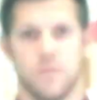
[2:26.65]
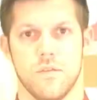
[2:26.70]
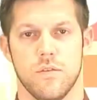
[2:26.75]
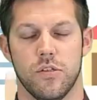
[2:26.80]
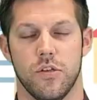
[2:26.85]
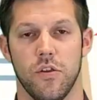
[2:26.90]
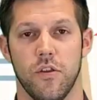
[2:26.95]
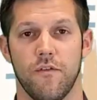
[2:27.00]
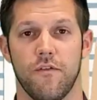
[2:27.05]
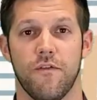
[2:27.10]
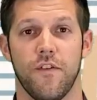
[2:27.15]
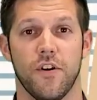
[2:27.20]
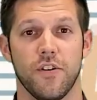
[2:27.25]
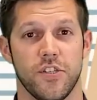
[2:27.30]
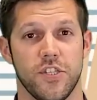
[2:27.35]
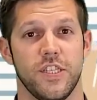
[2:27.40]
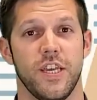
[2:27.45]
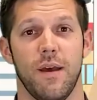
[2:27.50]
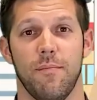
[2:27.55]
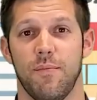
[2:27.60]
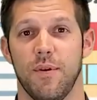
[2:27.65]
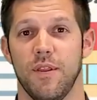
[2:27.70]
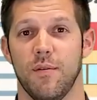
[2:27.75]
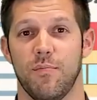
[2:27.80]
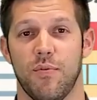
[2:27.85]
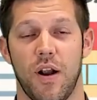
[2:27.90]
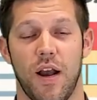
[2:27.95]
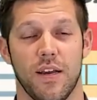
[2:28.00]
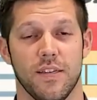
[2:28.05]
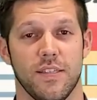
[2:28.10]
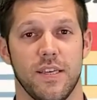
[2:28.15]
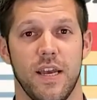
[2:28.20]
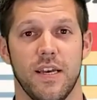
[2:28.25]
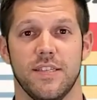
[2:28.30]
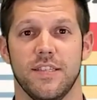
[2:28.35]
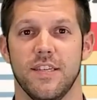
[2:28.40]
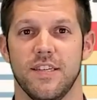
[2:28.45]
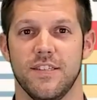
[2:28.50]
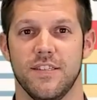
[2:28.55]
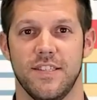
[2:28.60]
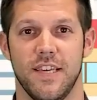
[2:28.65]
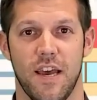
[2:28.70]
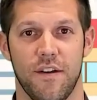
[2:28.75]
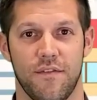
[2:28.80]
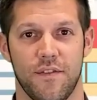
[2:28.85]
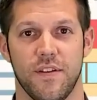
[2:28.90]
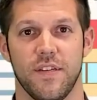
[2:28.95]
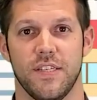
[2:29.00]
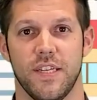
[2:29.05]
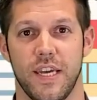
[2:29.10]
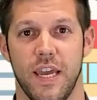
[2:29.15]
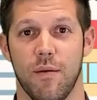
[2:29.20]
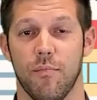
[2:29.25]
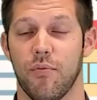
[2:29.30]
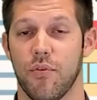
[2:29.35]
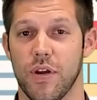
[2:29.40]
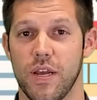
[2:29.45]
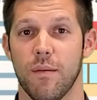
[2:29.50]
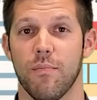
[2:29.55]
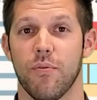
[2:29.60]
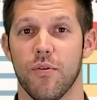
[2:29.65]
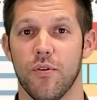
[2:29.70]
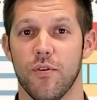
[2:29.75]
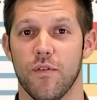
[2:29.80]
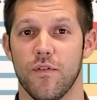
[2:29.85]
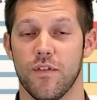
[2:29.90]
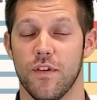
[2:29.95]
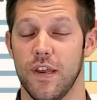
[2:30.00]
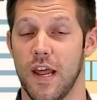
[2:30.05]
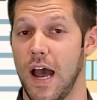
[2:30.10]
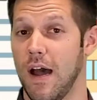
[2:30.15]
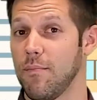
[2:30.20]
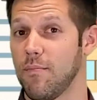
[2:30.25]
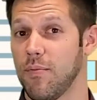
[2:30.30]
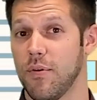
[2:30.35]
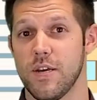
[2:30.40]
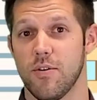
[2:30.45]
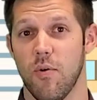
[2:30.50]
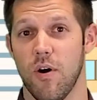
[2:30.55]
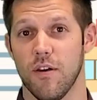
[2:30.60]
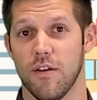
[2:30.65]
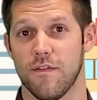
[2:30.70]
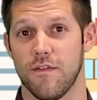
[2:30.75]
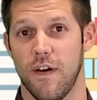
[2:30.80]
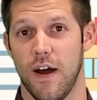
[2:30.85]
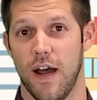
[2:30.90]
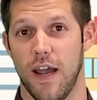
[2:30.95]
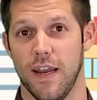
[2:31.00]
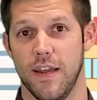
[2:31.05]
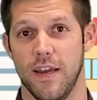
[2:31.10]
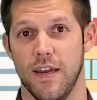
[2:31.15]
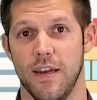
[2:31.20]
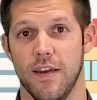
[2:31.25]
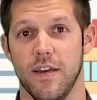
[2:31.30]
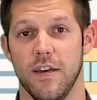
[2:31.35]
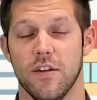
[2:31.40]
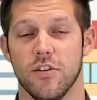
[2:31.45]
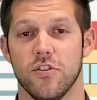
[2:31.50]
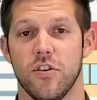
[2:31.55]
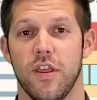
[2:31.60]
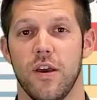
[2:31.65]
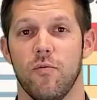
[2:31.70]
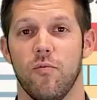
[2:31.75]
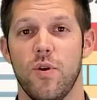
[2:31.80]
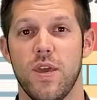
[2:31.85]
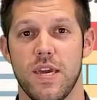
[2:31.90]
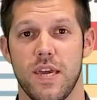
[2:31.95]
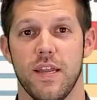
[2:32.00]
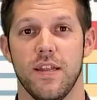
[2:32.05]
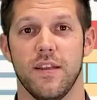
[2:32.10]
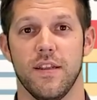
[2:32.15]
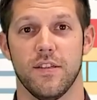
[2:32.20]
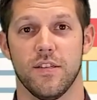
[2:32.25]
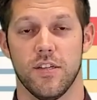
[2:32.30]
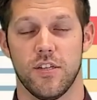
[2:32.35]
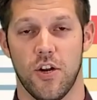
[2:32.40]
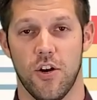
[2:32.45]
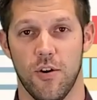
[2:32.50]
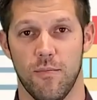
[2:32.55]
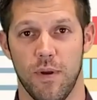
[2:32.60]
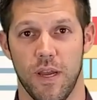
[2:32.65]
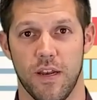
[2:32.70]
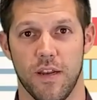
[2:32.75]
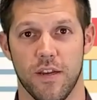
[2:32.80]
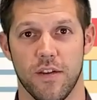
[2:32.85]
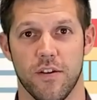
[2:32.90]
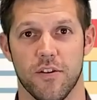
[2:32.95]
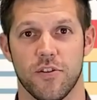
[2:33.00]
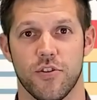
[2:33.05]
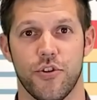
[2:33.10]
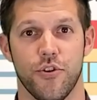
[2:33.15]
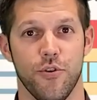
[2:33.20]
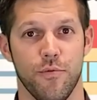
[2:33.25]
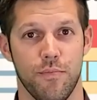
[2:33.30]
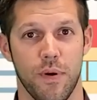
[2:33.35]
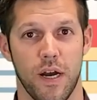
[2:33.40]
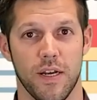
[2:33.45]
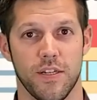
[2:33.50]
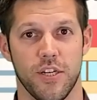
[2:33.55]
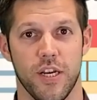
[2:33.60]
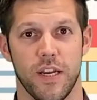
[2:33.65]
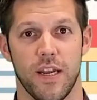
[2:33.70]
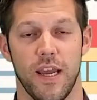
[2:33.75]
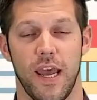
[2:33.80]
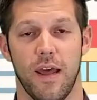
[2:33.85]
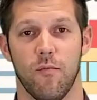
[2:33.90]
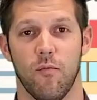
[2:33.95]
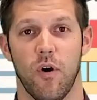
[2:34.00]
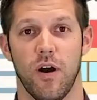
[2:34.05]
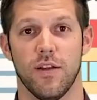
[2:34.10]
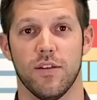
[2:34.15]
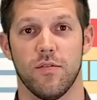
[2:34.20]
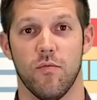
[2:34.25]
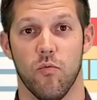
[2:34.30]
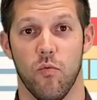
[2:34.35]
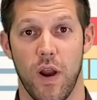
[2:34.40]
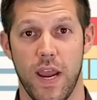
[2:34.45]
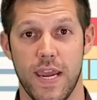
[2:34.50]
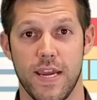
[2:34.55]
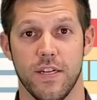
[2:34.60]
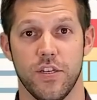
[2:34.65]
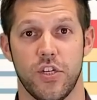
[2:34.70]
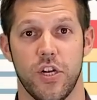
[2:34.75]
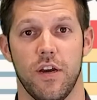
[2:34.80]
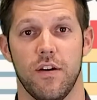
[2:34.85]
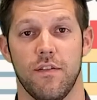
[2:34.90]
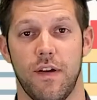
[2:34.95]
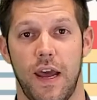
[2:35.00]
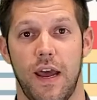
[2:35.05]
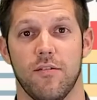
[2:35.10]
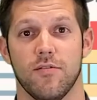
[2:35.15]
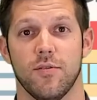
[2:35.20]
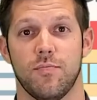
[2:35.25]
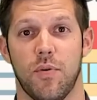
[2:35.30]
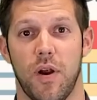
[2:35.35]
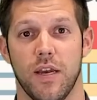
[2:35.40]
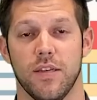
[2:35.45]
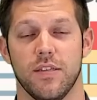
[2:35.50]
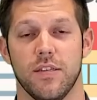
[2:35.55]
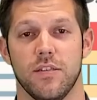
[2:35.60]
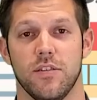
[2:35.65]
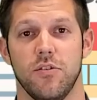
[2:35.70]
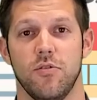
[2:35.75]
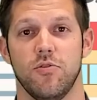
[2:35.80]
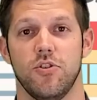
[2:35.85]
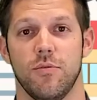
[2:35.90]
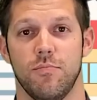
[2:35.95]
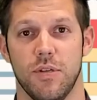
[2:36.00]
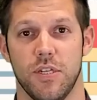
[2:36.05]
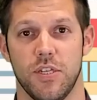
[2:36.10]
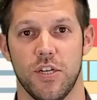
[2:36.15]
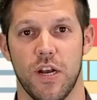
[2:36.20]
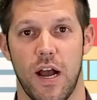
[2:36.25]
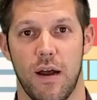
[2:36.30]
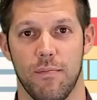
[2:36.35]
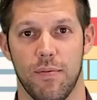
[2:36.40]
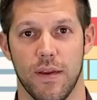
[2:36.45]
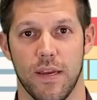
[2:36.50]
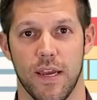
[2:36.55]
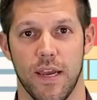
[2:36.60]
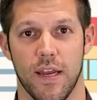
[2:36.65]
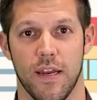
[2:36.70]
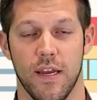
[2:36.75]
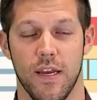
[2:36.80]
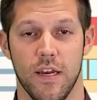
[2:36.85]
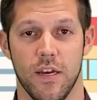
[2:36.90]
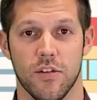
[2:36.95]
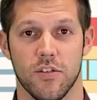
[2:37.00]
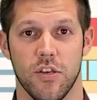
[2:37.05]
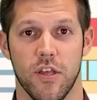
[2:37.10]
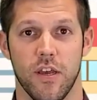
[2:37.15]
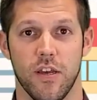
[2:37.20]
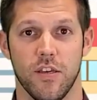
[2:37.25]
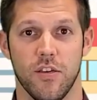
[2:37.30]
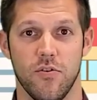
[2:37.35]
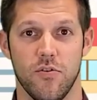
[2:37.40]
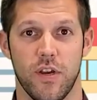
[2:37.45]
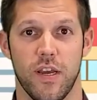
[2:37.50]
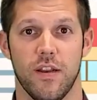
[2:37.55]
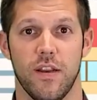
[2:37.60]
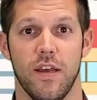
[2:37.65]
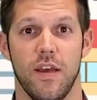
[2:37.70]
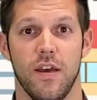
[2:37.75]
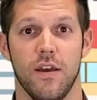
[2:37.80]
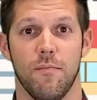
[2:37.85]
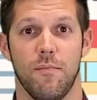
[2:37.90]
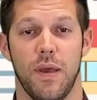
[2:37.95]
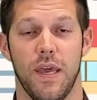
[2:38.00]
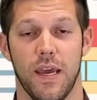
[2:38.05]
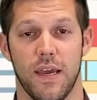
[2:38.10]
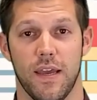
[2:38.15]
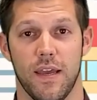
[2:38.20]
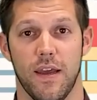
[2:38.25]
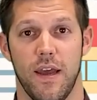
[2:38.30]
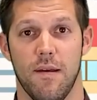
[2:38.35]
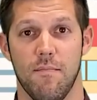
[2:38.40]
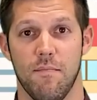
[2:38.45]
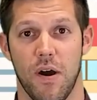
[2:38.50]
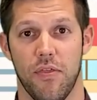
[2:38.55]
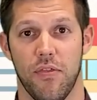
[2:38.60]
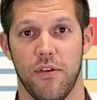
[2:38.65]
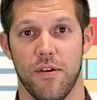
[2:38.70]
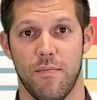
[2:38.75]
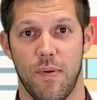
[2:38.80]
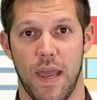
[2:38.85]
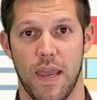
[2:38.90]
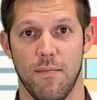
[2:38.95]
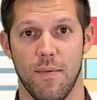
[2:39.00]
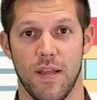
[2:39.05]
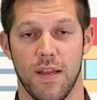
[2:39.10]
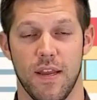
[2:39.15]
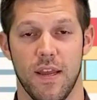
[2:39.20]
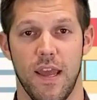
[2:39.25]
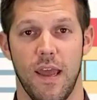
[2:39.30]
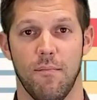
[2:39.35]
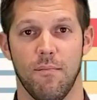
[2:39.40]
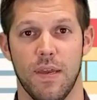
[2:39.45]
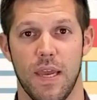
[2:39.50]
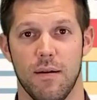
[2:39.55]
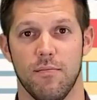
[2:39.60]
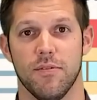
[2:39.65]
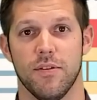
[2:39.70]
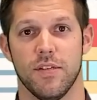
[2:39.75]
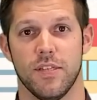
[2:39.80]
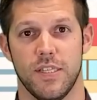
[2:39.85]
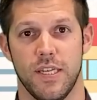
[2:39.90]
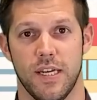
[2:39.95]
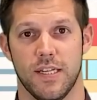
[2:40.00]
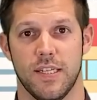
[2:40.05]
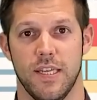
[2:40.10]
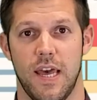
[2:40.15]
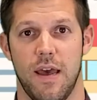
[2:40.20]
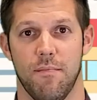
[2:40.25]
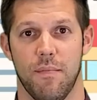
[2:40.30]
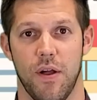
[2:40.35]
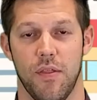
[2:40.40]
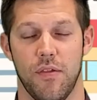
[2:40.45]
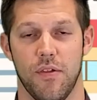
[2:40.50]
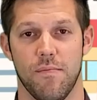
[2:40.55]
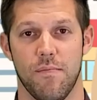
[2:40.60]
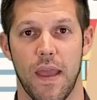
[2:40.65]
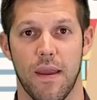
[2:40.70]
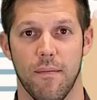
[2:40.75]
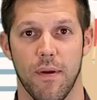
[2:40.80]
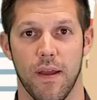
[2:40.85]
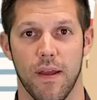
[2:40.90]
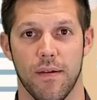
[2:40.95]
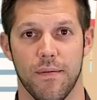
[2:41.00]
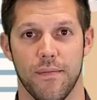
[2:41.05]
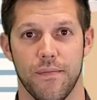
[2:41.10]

So the first step in the process is definitely to get pre-approved, not pre-qualified, so that we can determine your true budget and what range of house prices you should be shopping in so that you can pick a monthly payment and be able to stick to that monthly payment.